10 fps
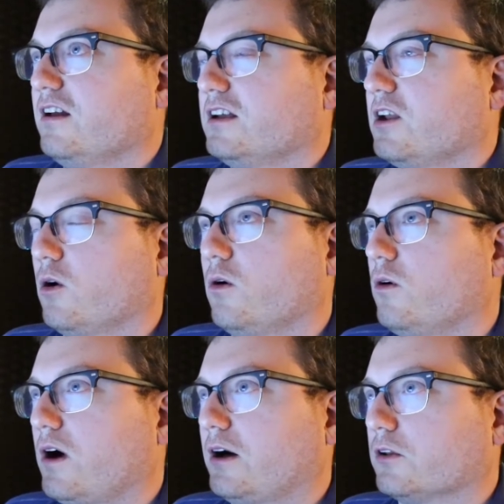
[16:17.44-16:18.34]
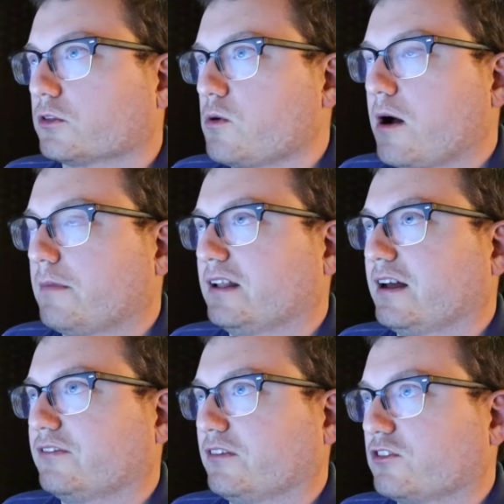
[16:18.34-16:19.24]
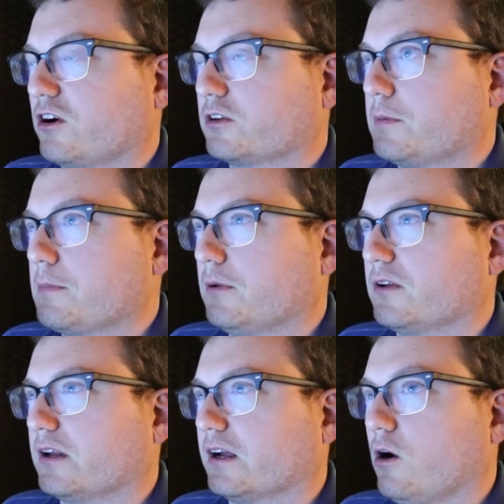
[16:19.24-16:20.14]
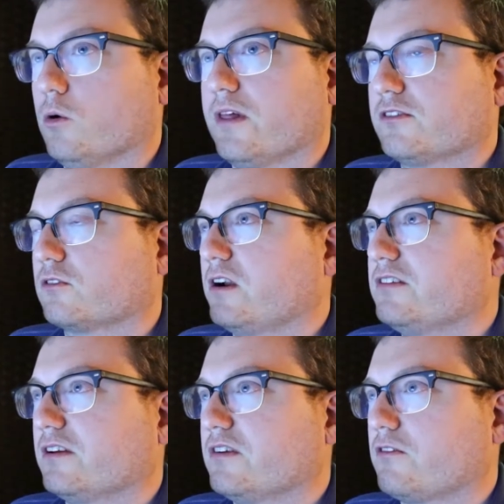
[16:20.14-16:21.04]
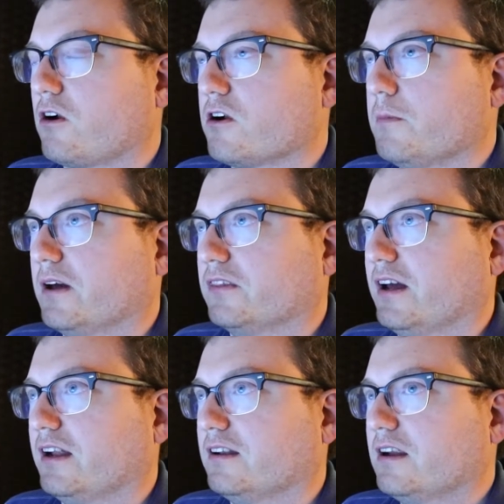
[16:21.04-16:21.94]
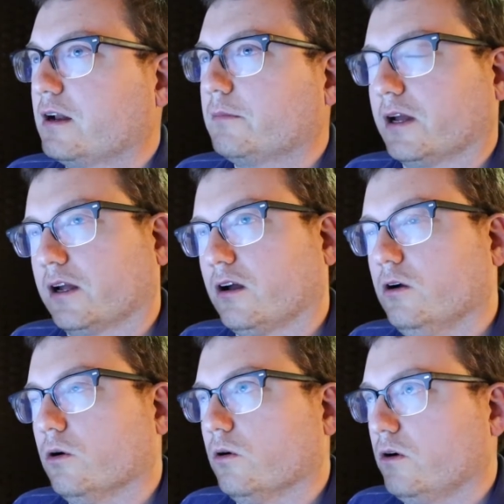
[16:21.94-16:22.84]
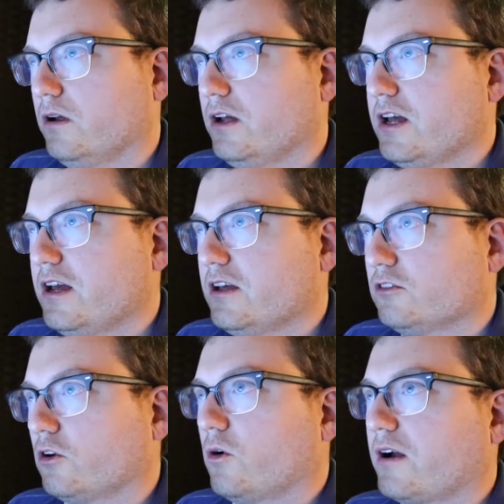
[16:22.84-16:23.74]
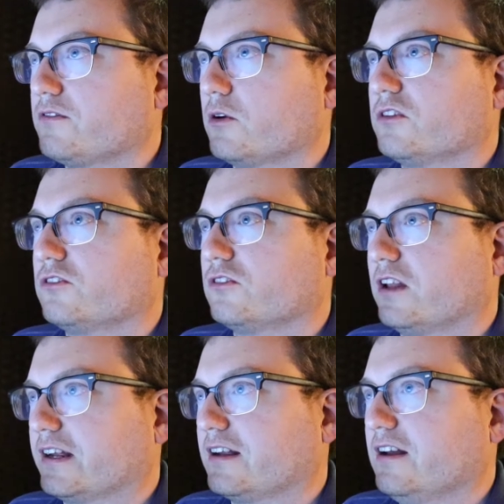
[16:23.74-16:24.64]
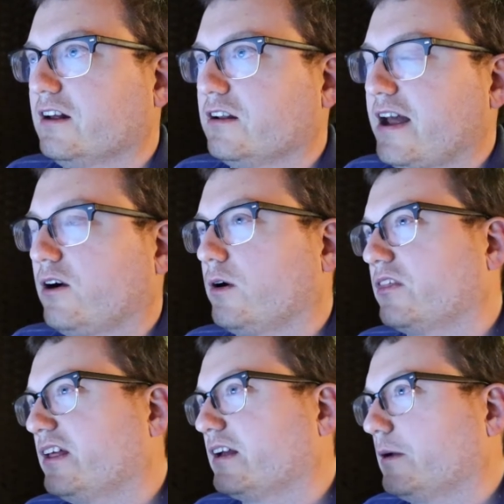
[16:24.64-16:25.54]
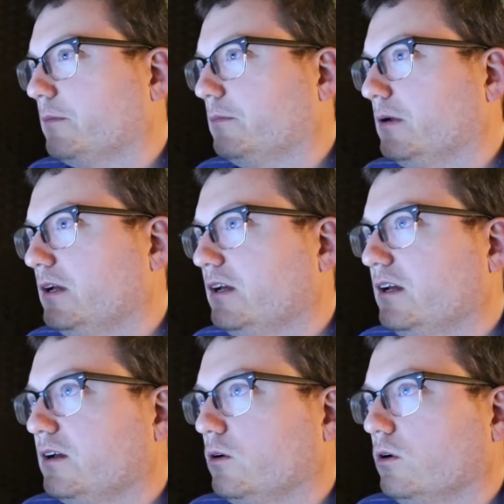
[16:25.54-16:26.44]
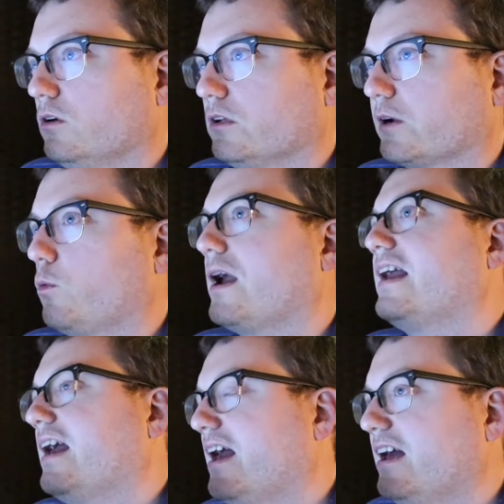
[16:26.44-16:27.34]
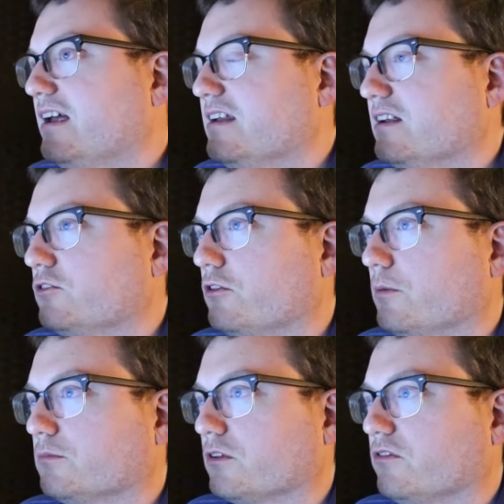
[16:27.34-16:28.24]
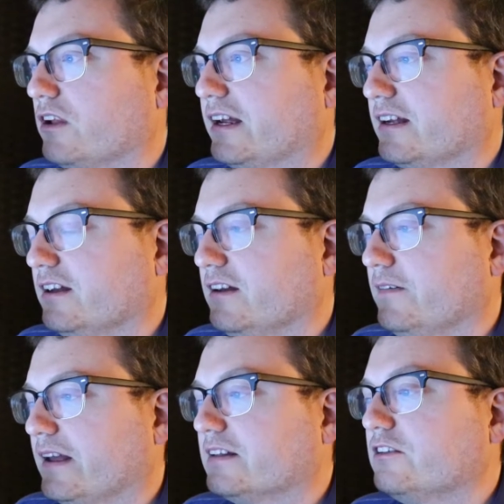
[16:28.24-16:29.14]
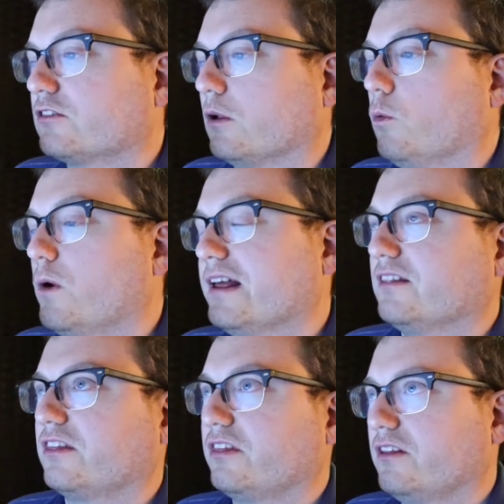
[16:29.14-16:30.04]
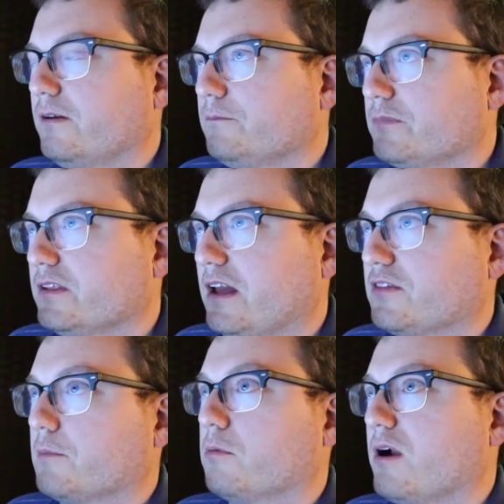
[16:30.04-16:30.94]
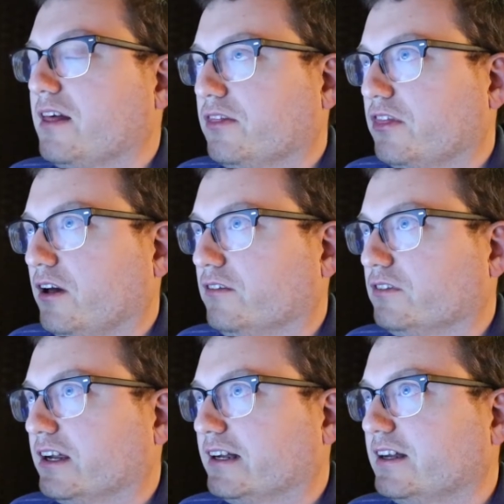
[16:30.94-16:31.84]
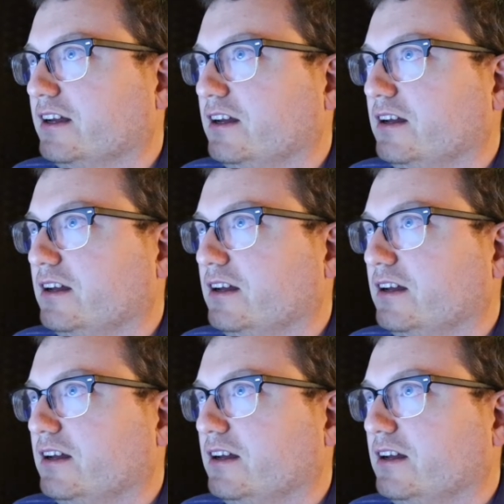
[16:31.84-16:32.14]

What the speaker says: you know, all throughout my life, I've talked to people and they're like, oh, that's crazy. I've never heard about that. And I'm like, oh, so I've noticed like now I think I'm like way ahead in terms of like at least the width and the breadth of like